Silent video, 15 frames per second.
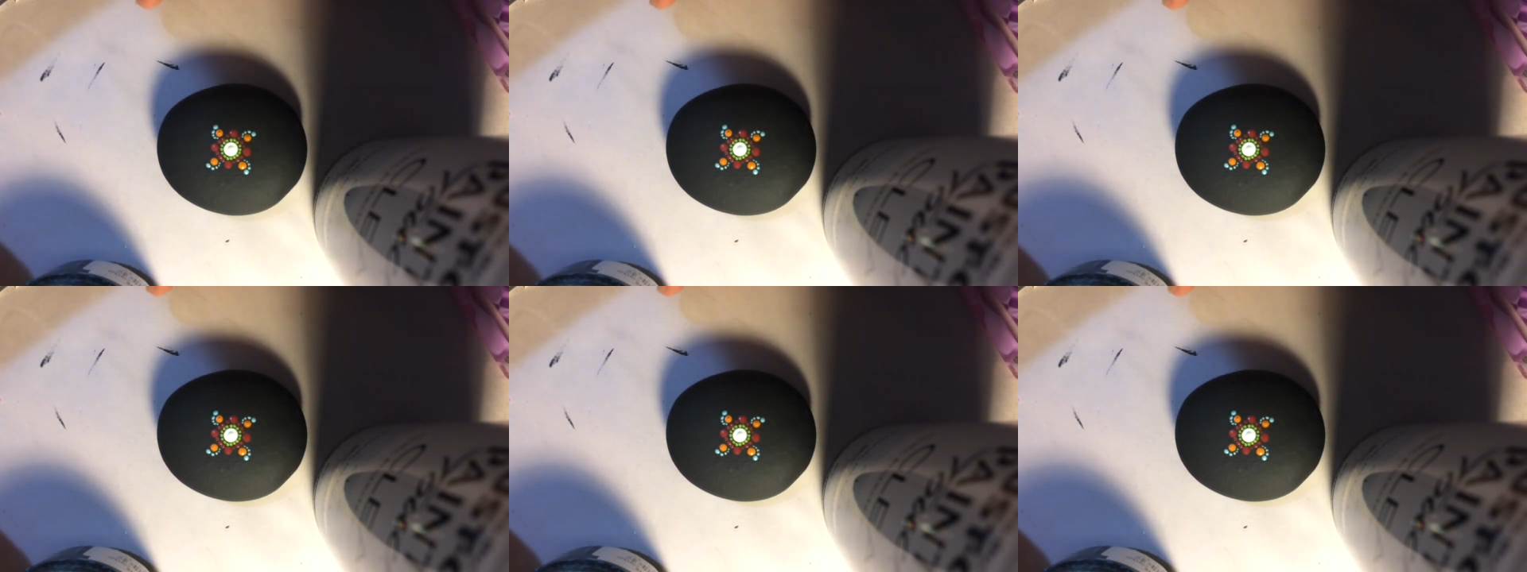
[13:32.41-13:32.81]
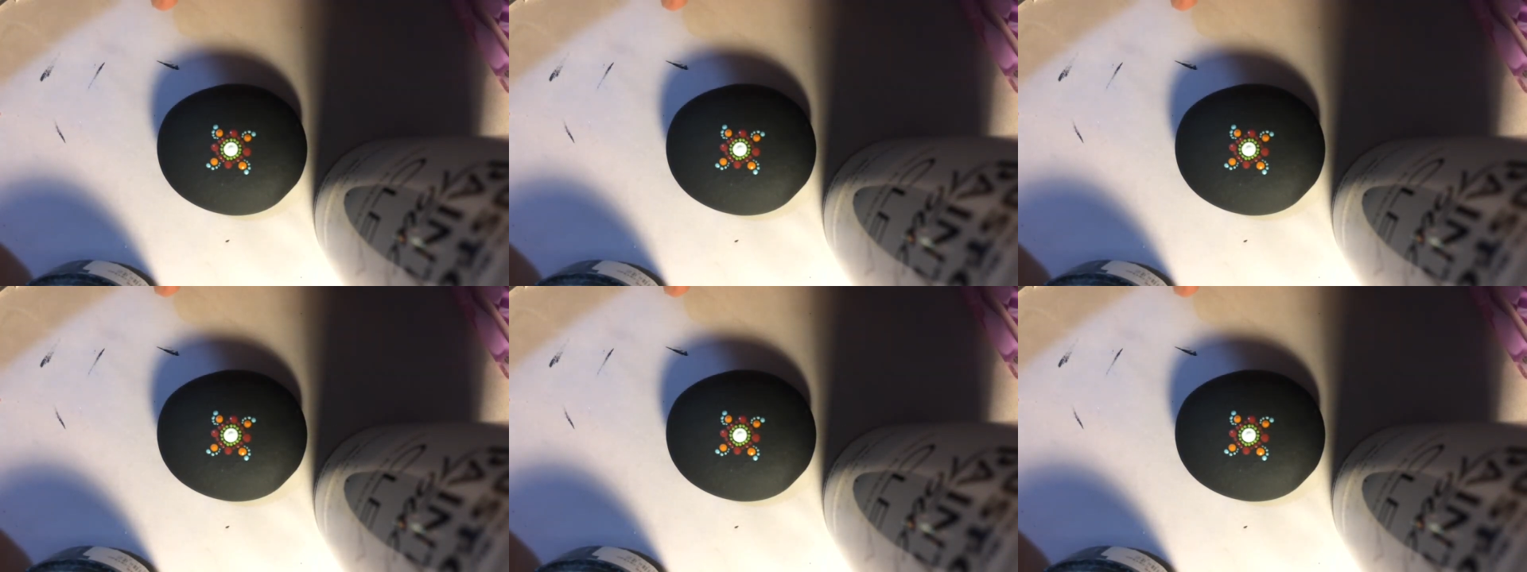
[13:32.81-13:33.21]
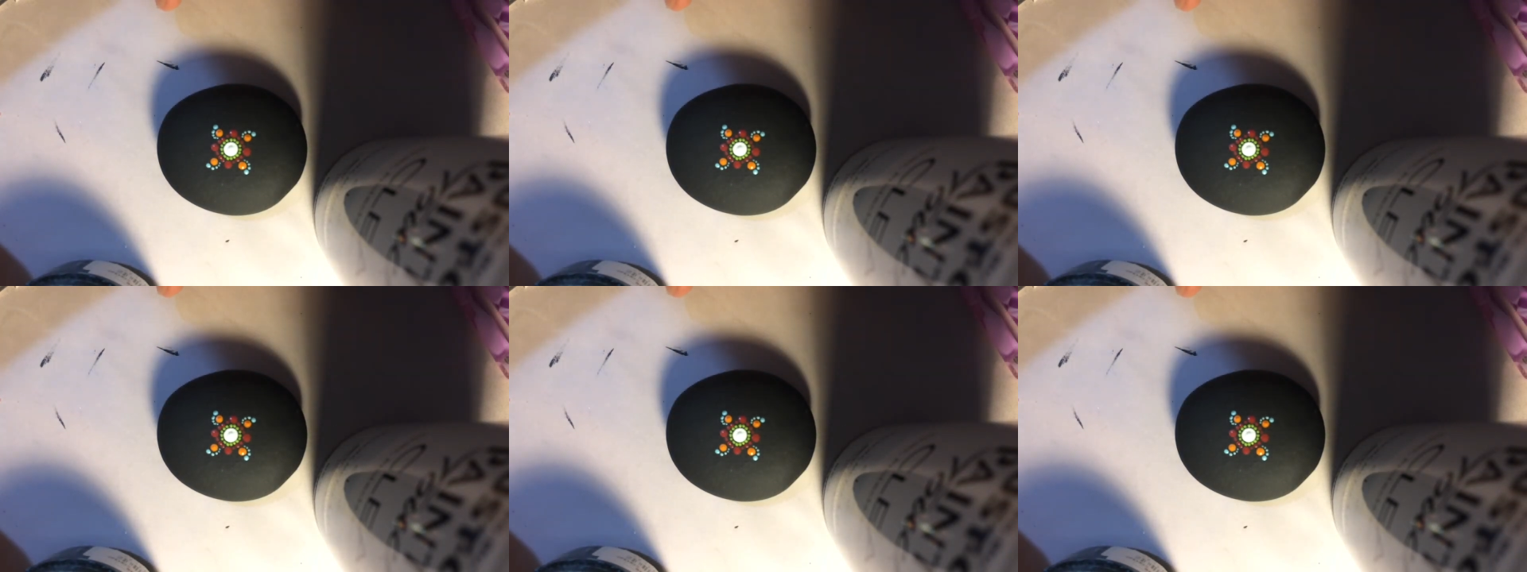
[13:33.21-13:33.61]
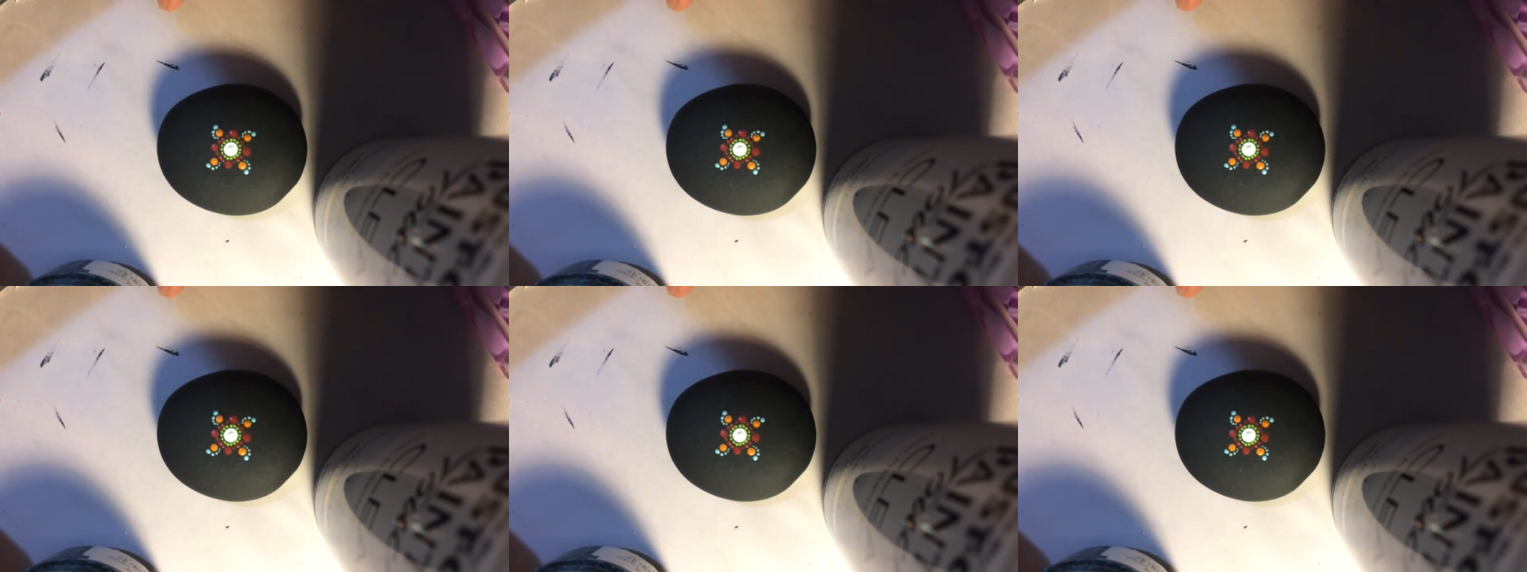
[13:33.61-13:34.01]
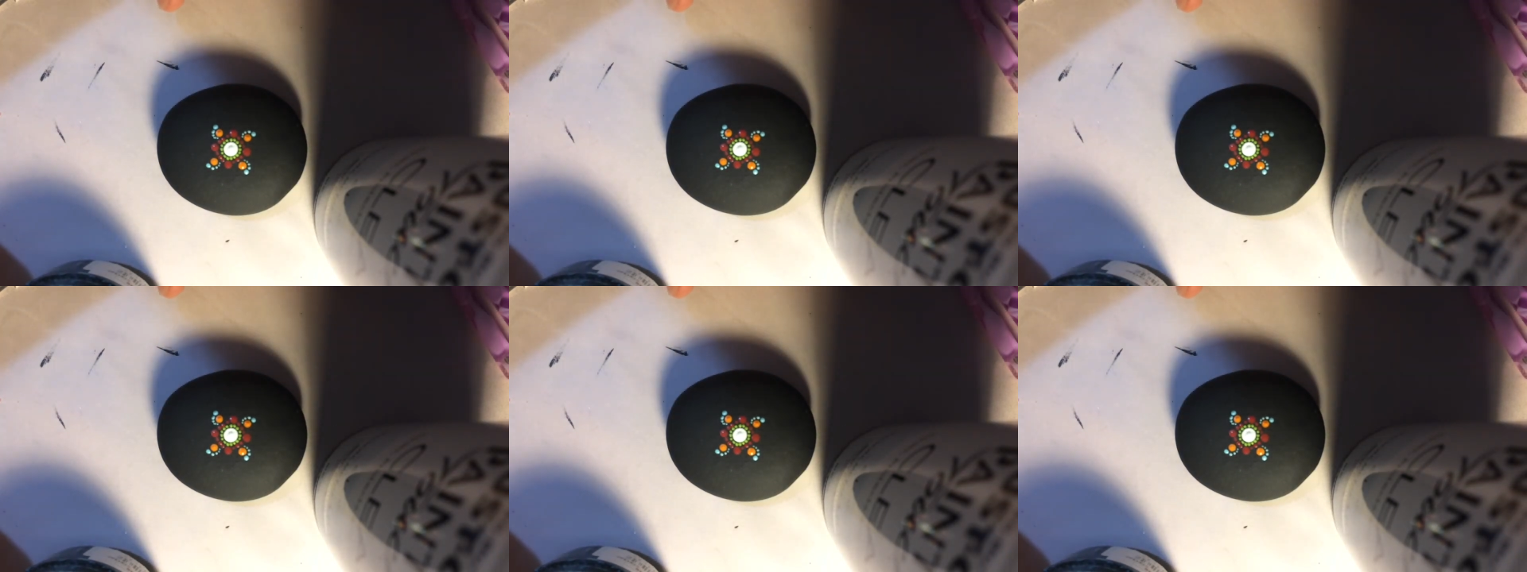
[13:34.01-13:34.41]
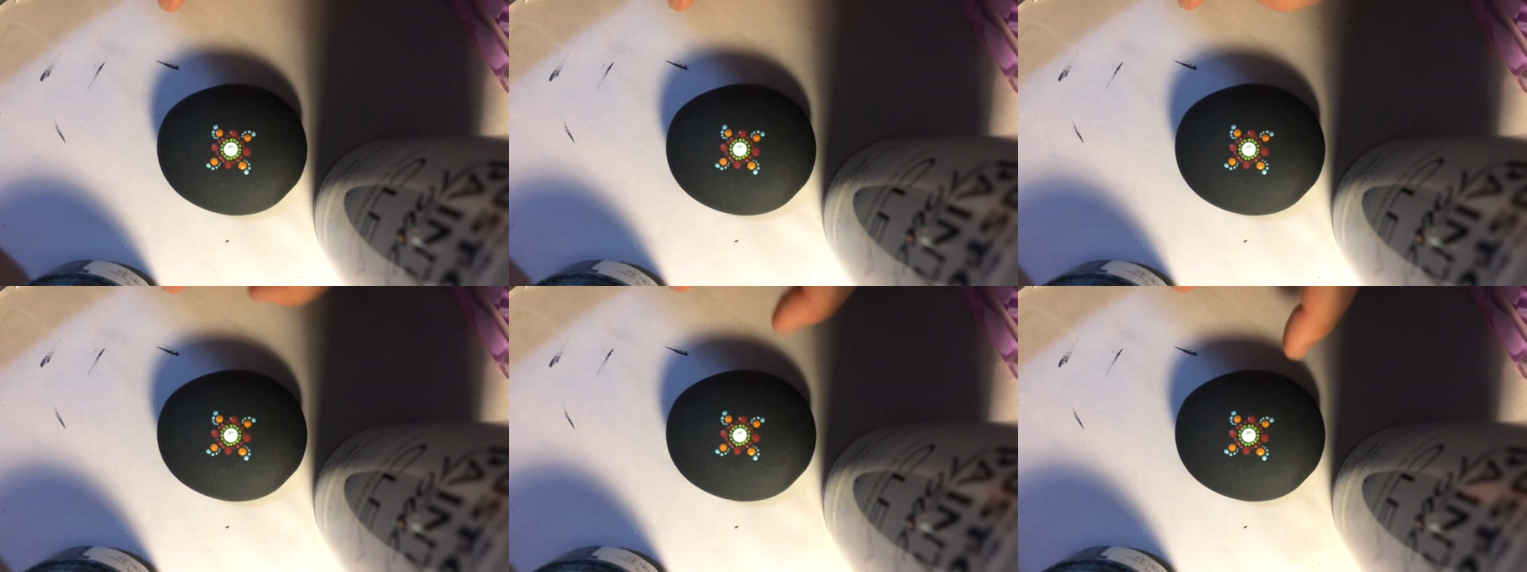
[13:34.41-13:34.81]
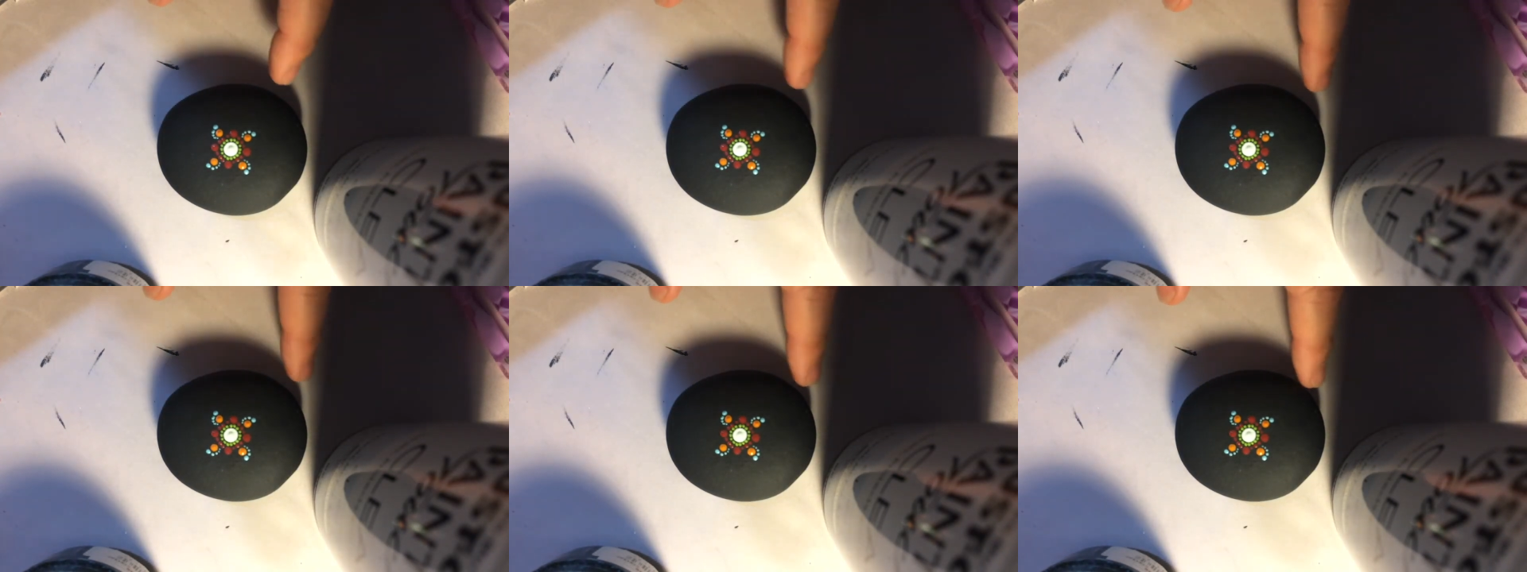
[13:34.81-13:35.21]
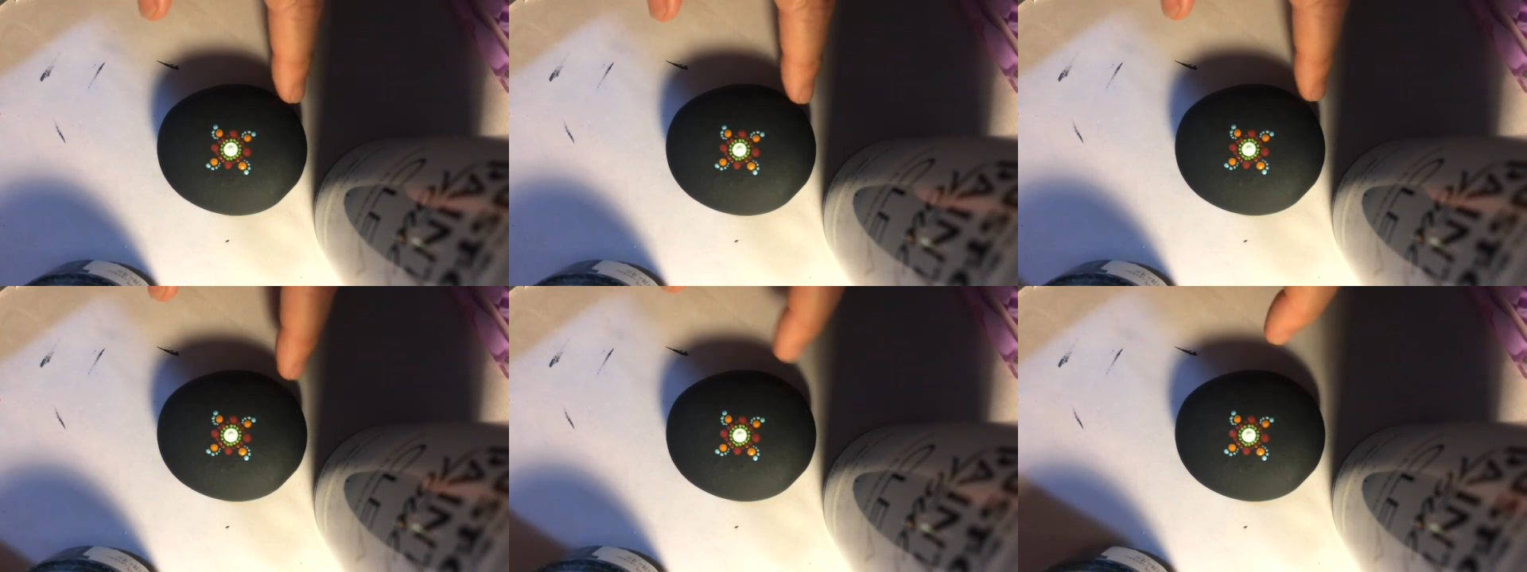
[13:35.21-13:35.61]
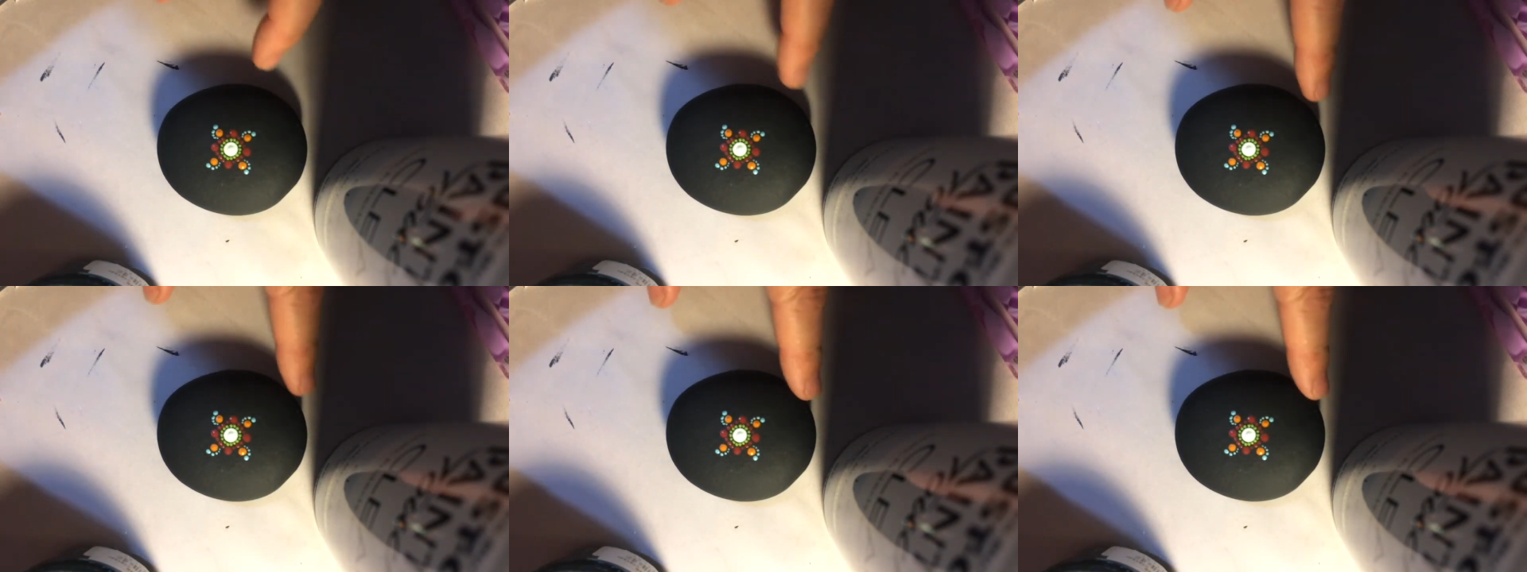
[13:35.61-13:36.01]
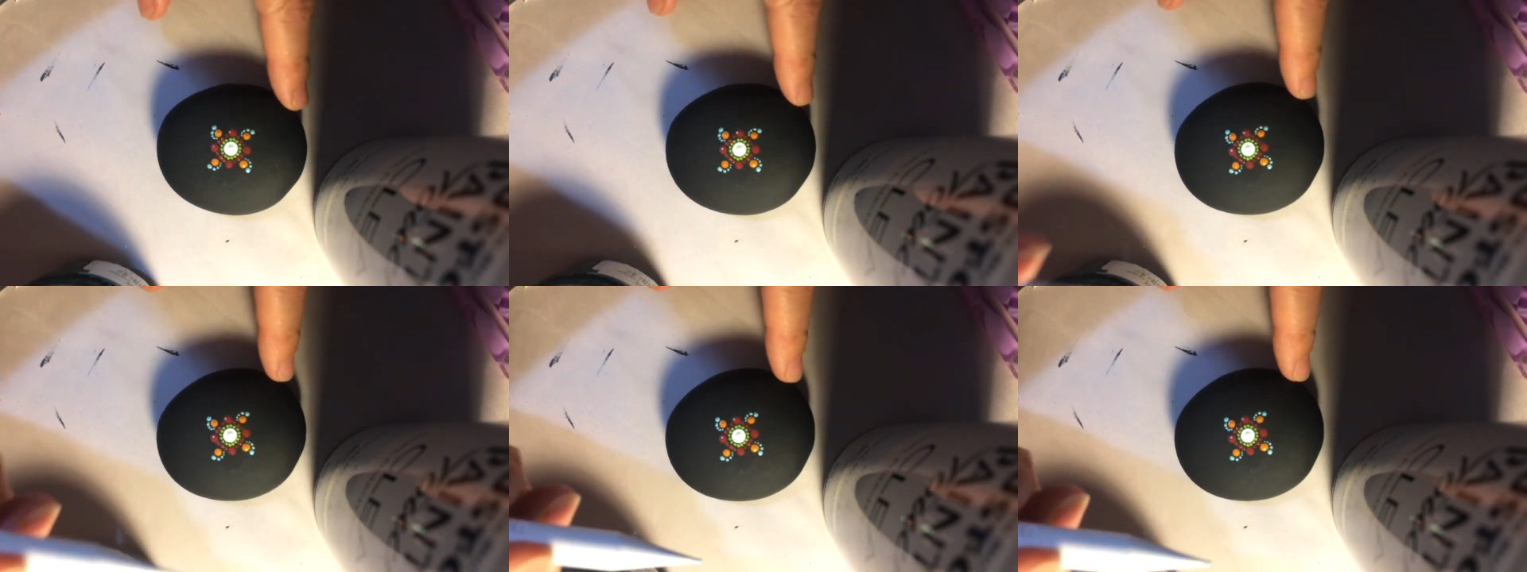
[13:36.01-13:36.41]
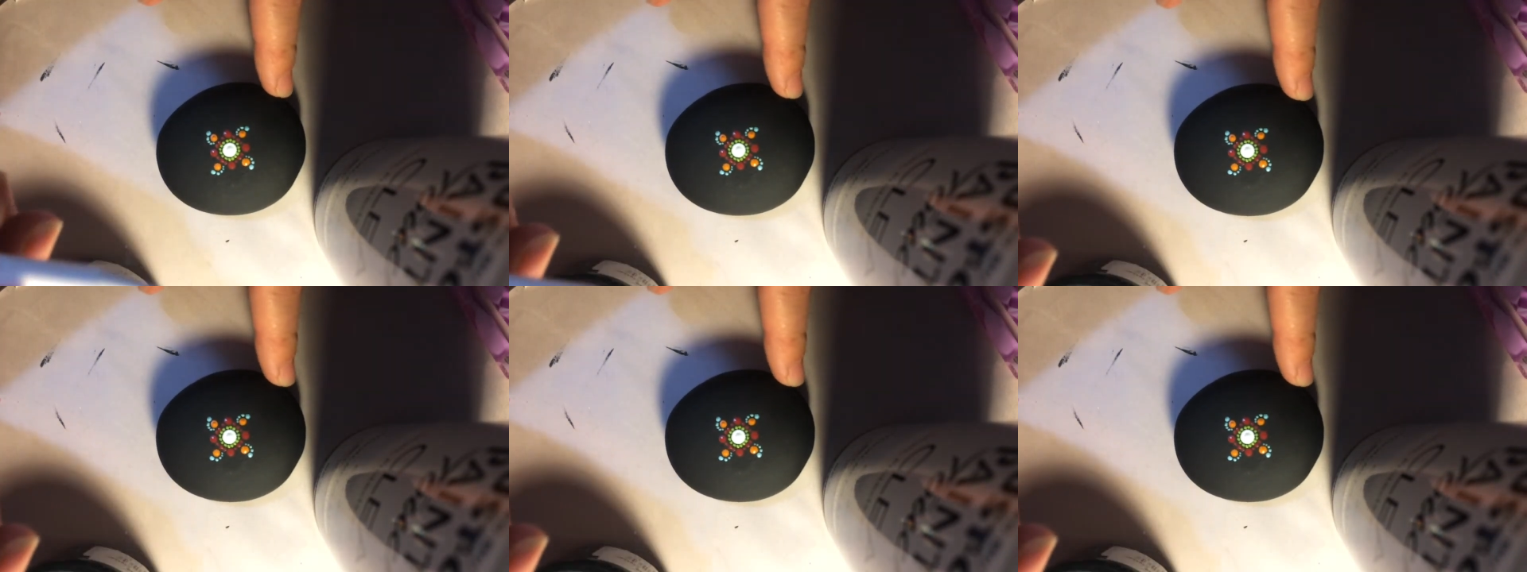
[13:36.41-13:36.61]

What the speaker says: Nobody's mouth can be seen.